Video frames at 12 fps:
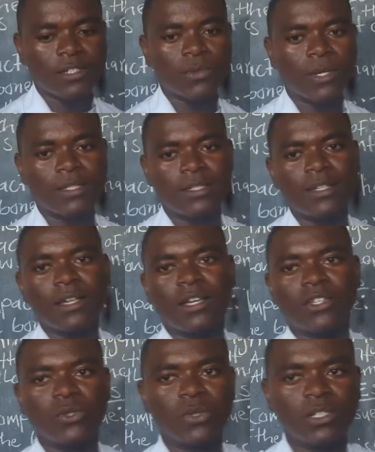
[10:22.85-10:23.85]
is what
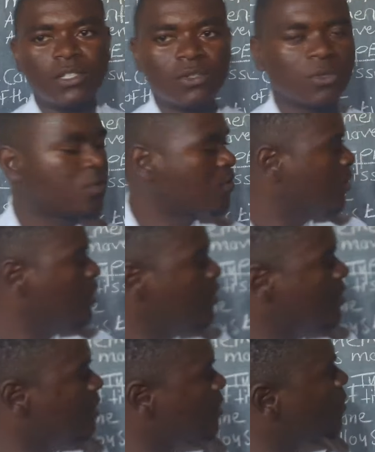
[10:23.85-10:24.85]
you need to know. So
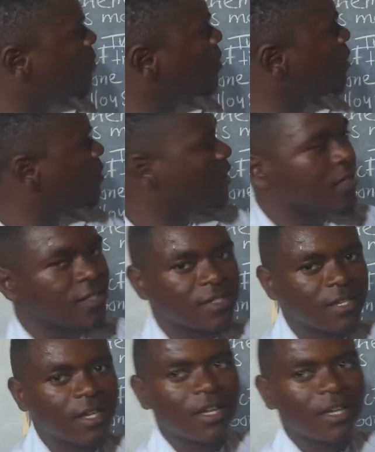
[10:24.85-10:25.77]
these are some of the things